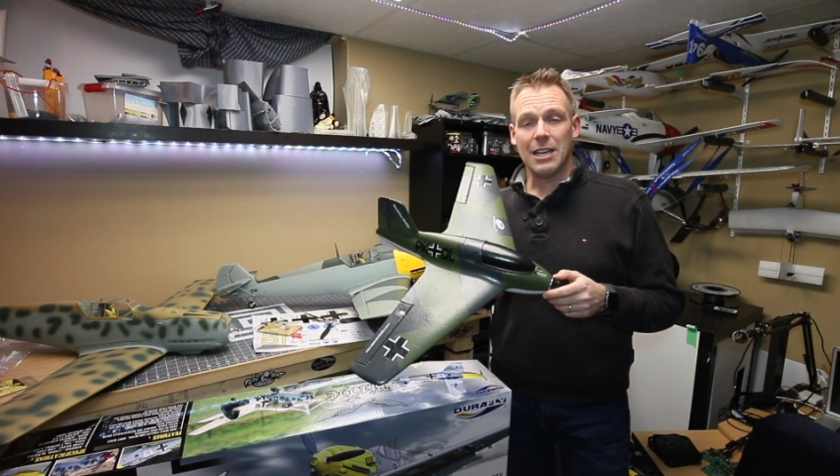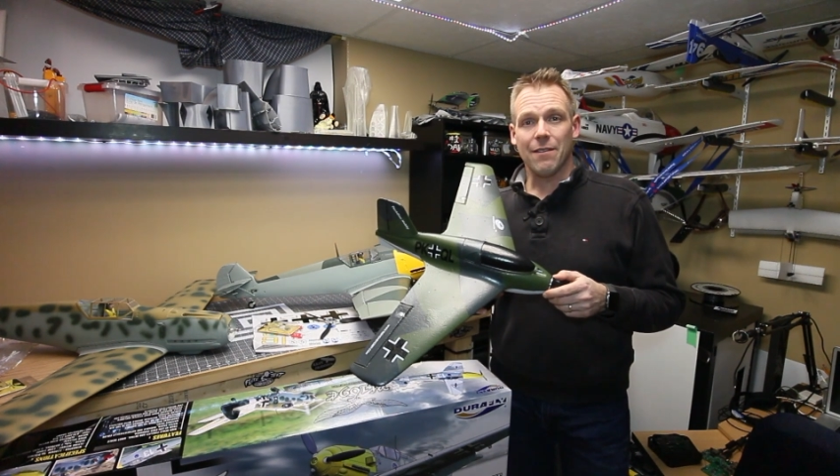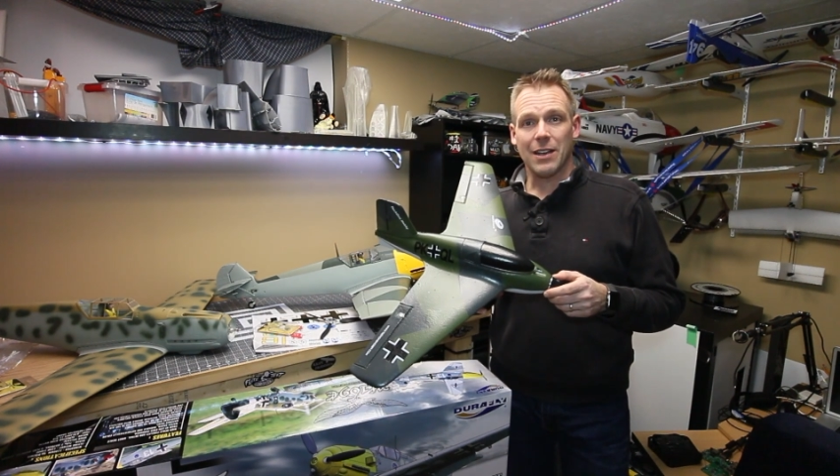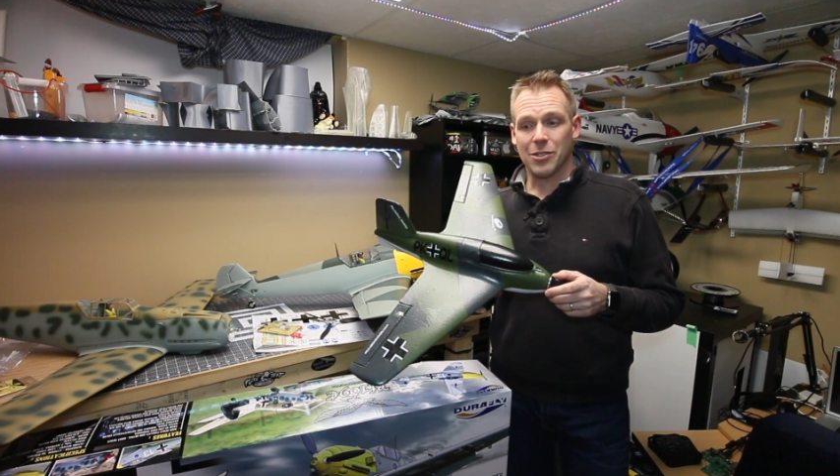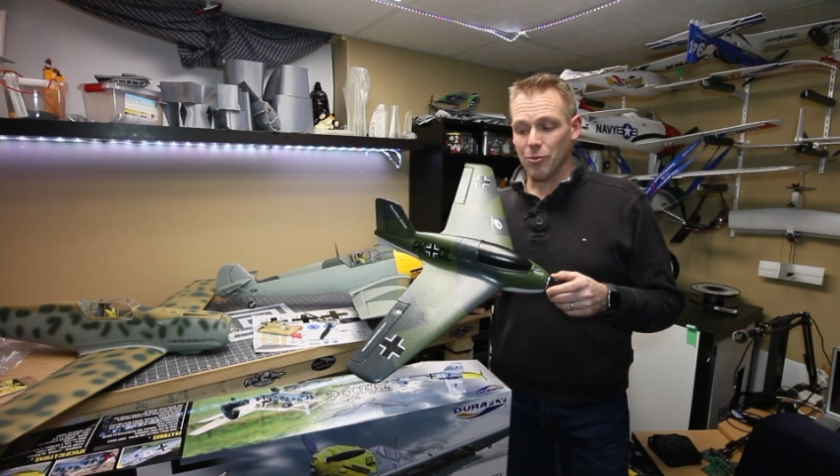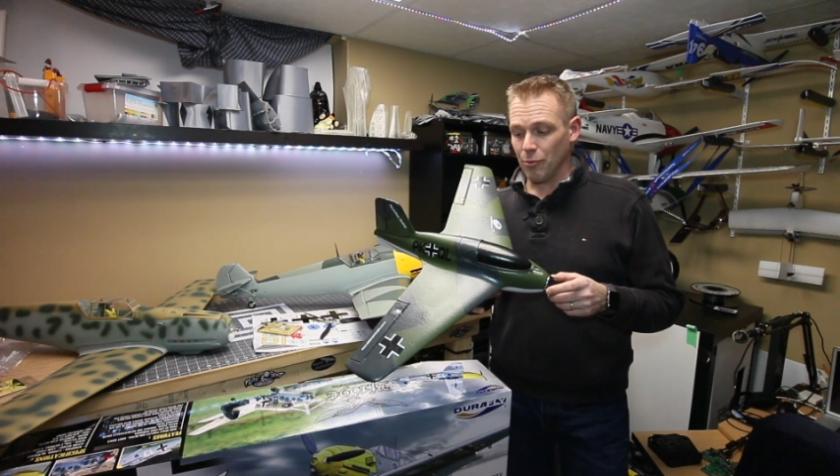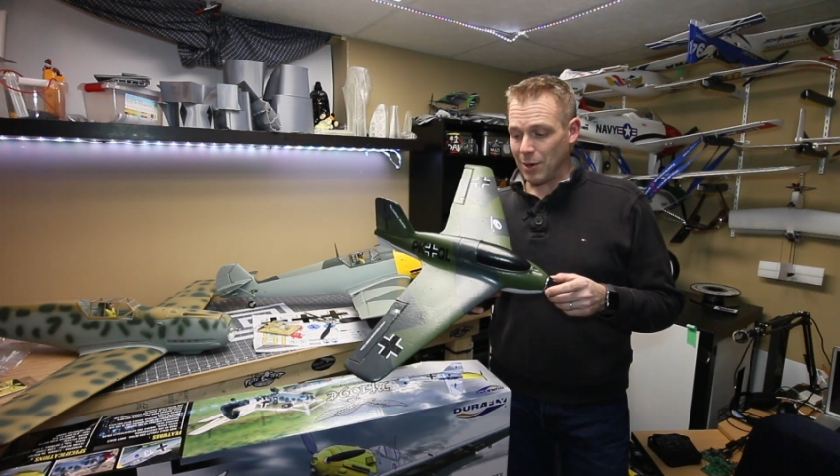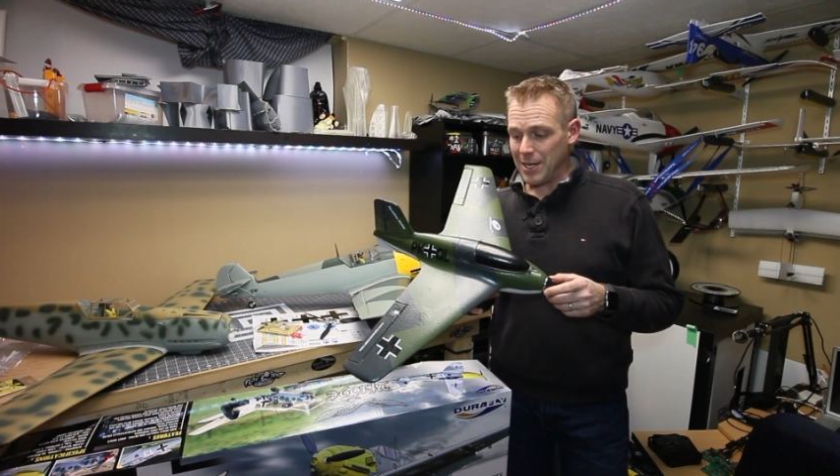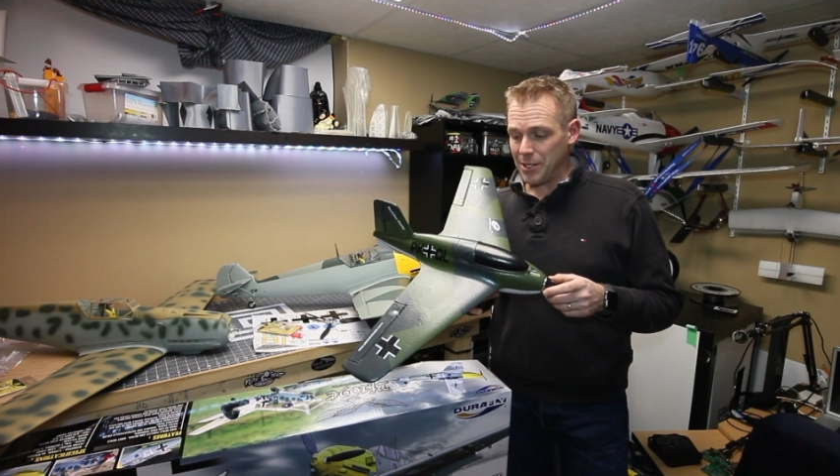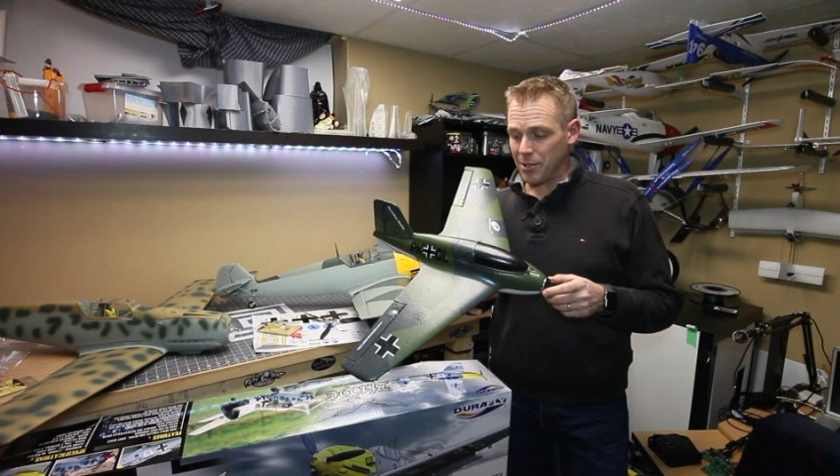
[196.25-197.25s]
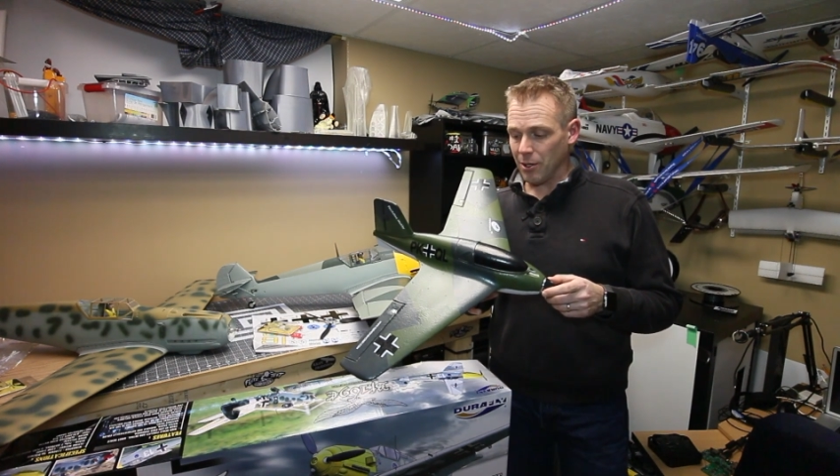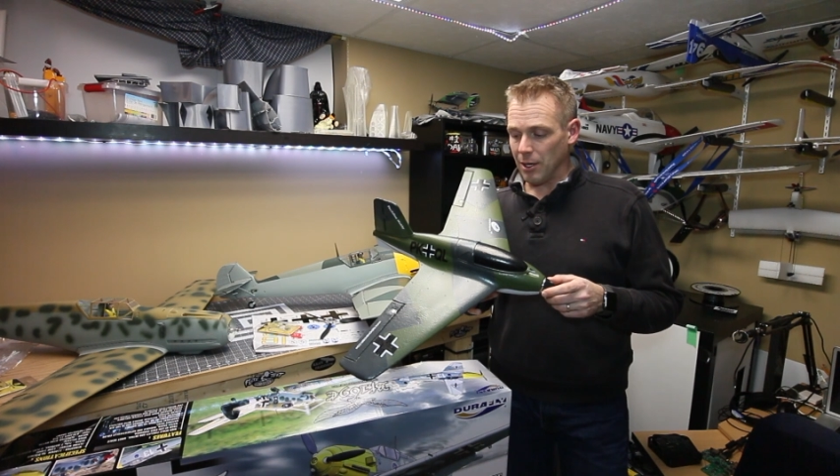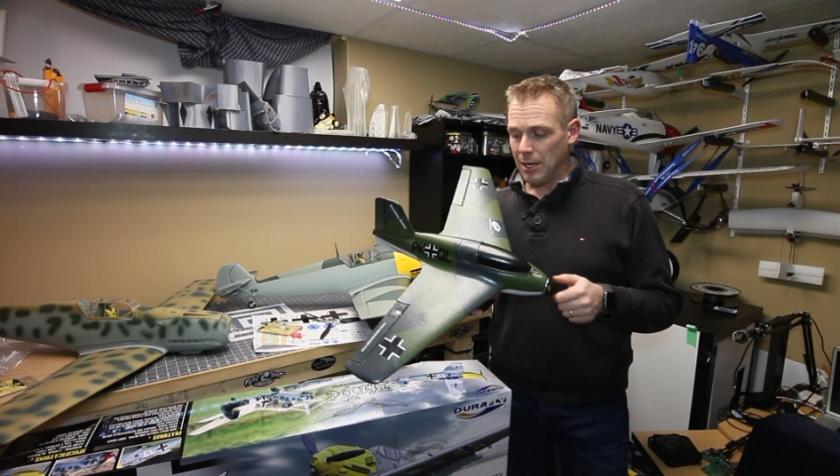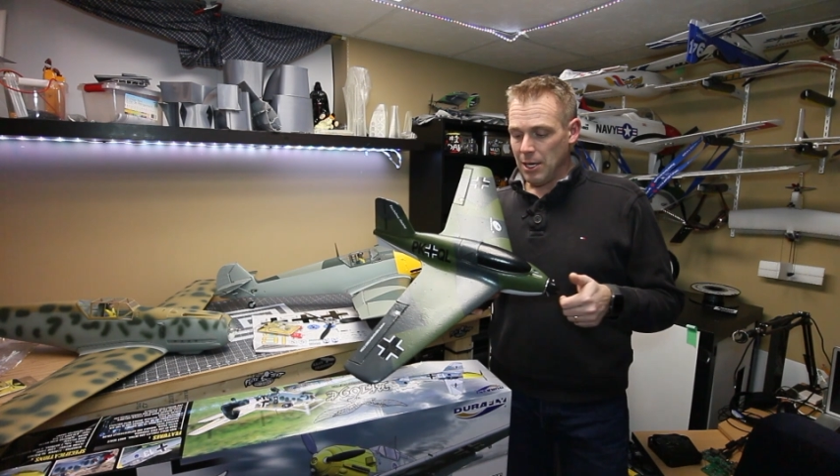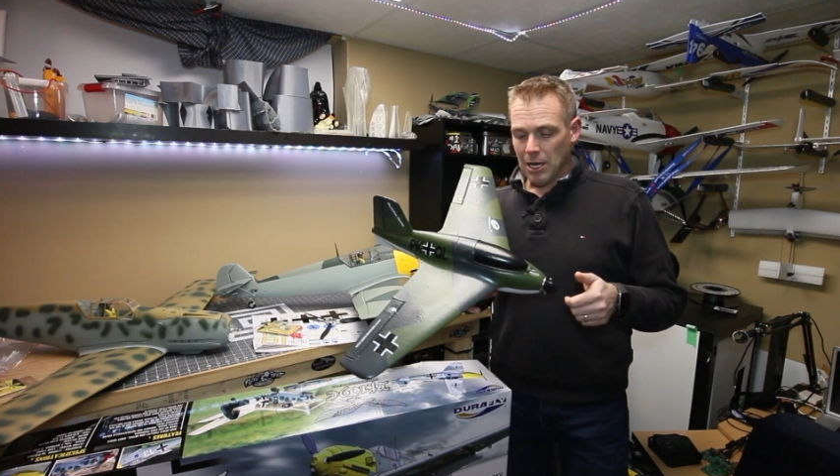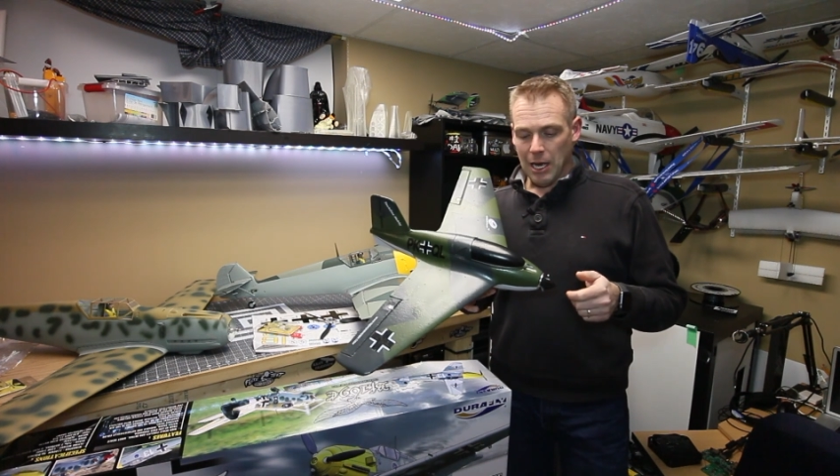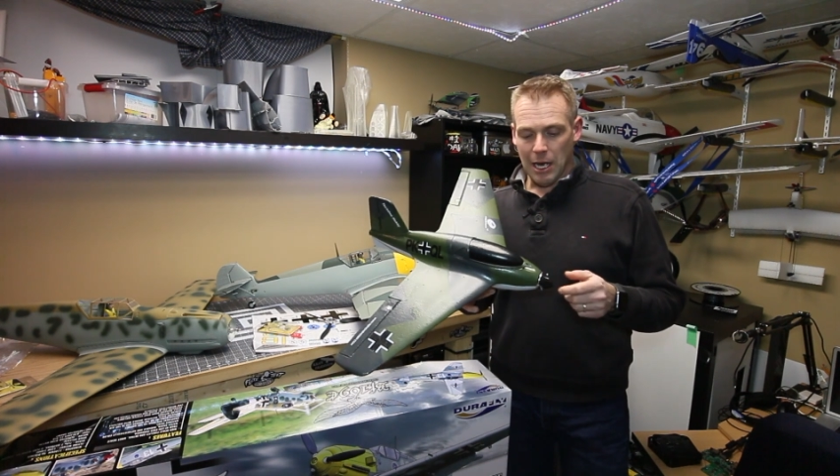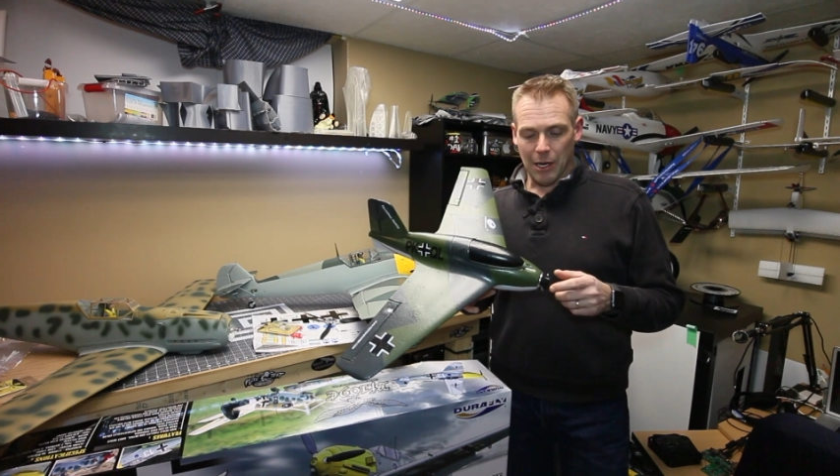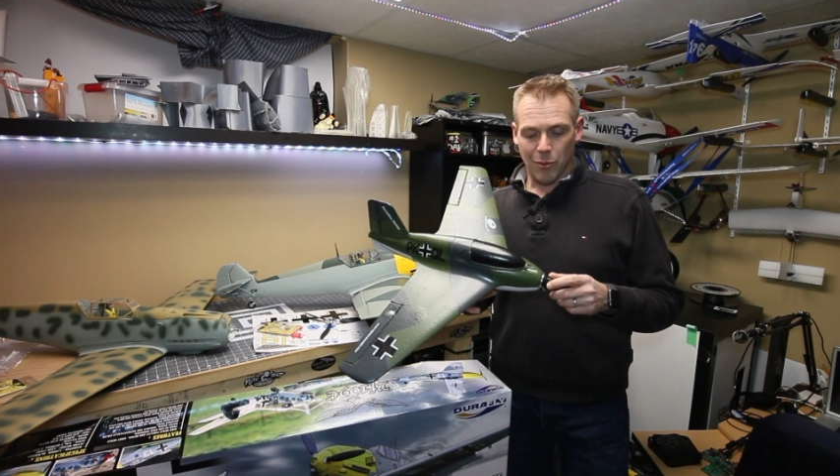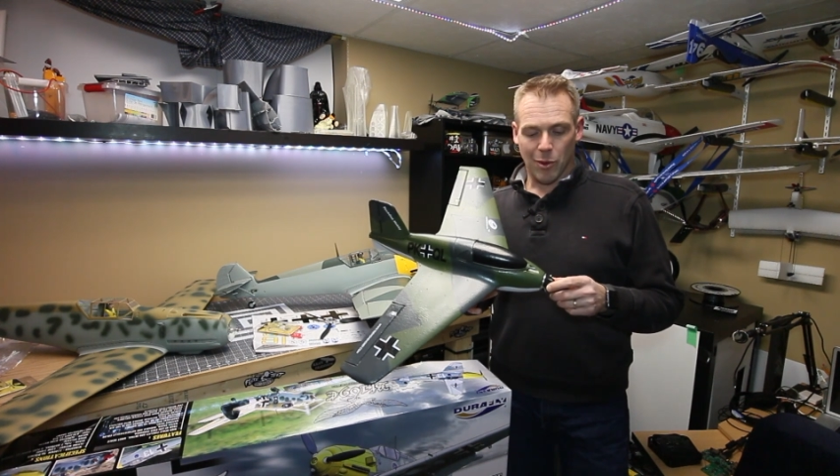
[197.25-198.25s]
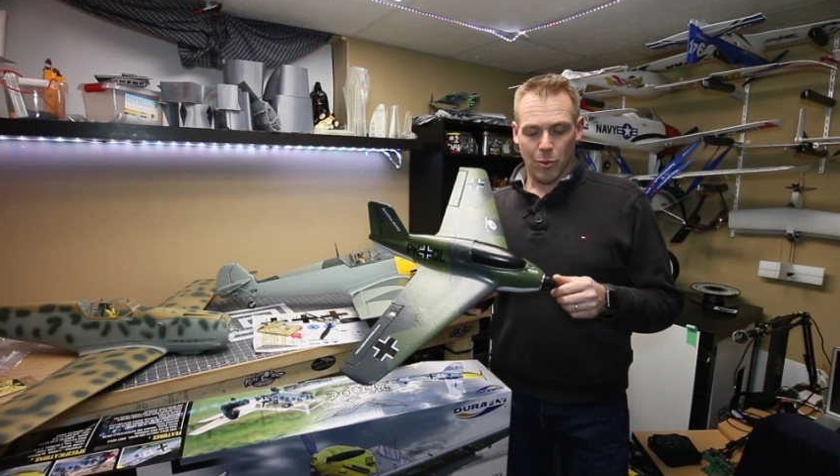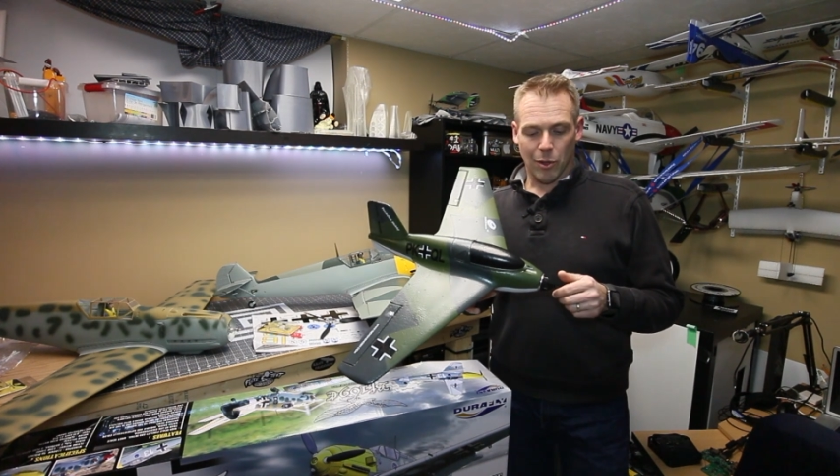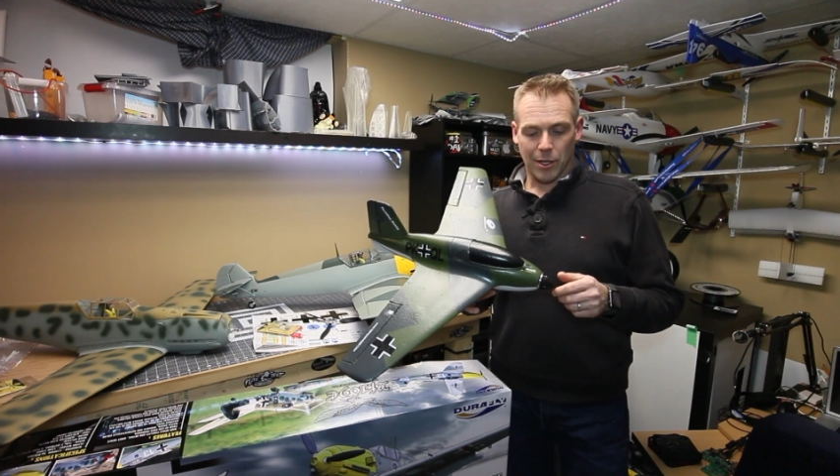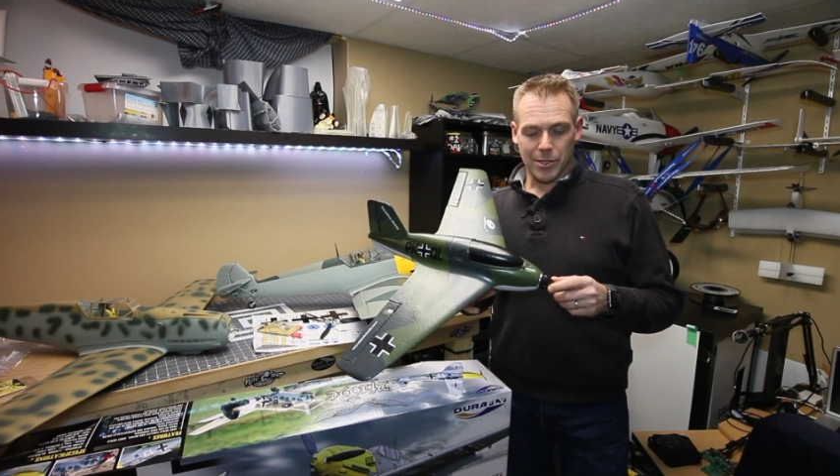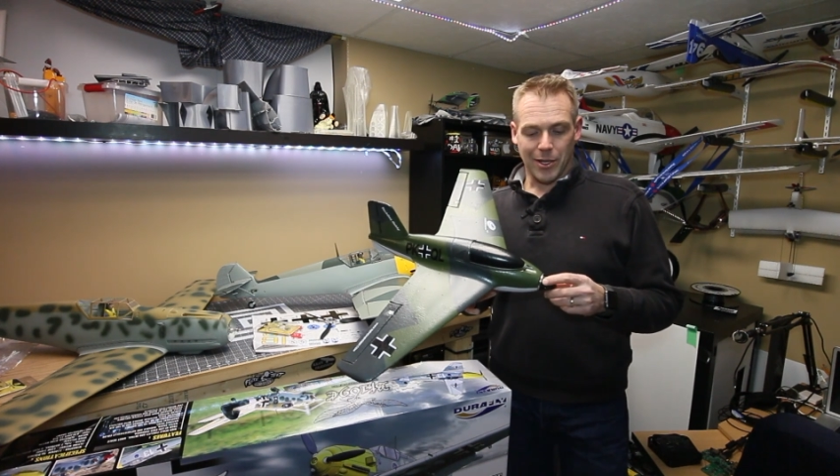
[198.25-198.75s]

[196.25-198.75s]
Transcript: E F X racer uh, will work.